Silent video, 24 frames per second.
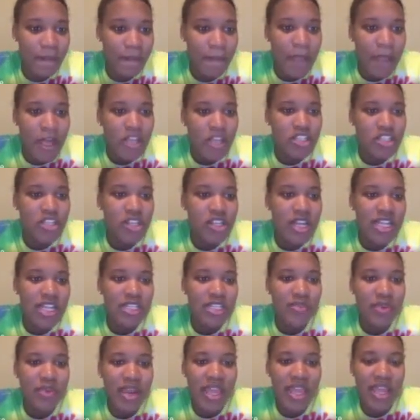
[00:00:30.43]
So, let's
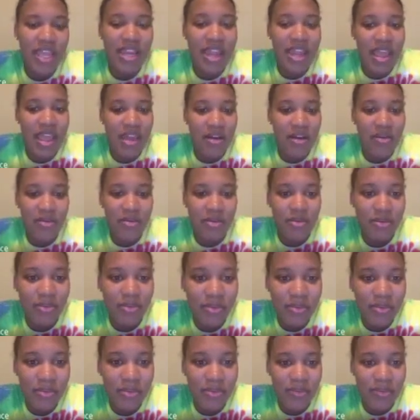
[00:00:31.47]
break it down.
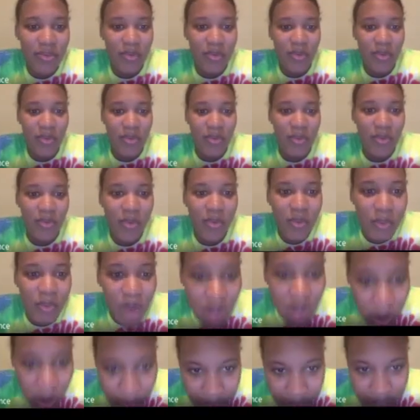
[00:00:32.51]
What are
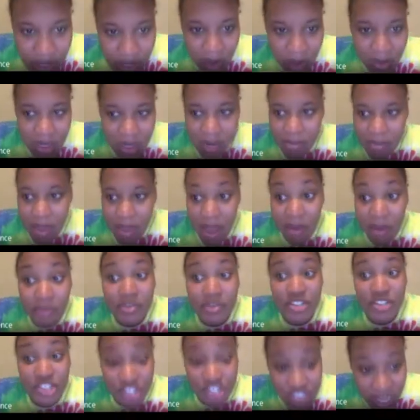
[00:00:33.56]
we talking about?
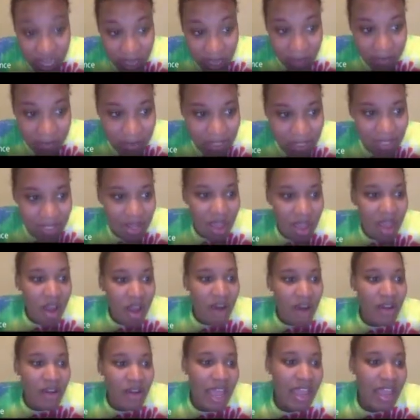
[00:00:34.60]
Shapes.
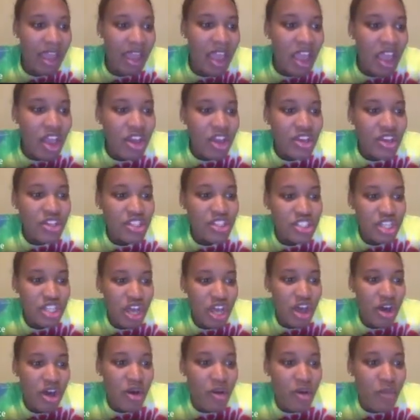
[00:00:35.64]
Okay,
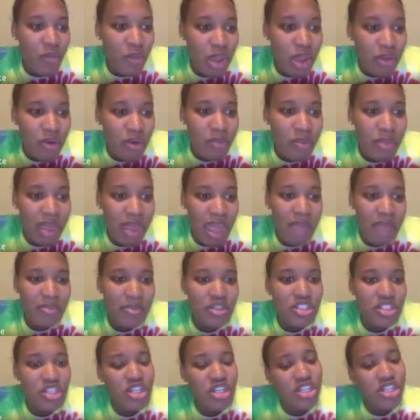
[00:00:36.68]
so we will be able to
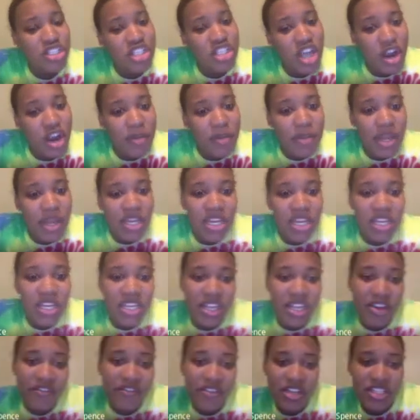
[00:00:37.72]
determine the
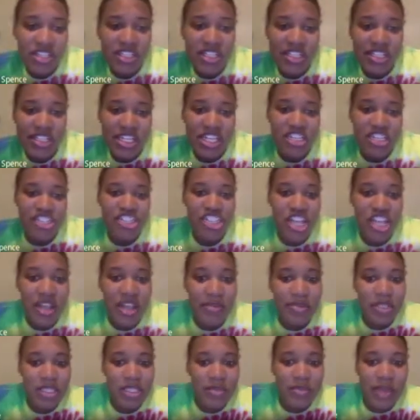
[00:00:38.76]
differences in
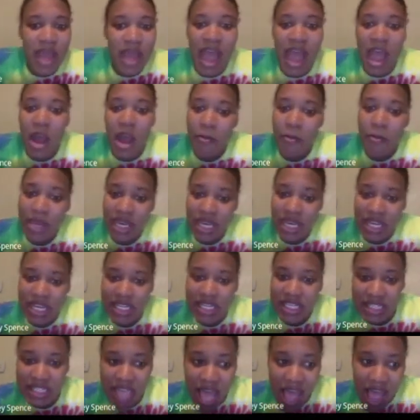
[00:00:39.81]
shapes by how many
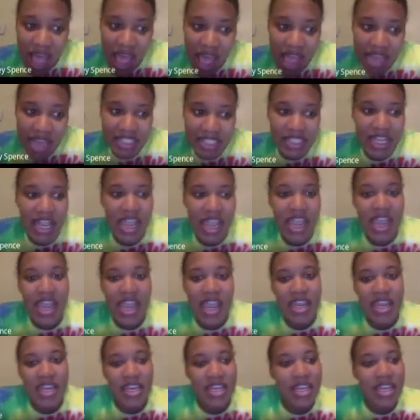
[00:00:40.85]
sides
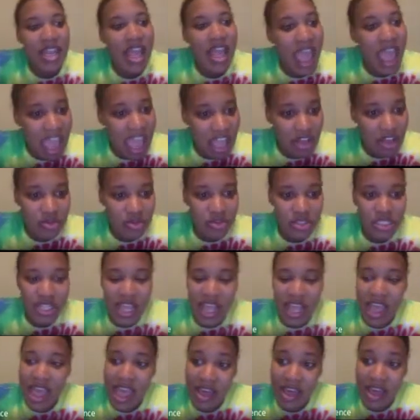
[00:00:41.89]
and angles they
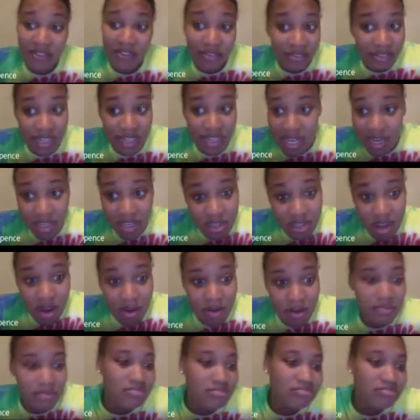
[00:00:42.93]
have. That is all.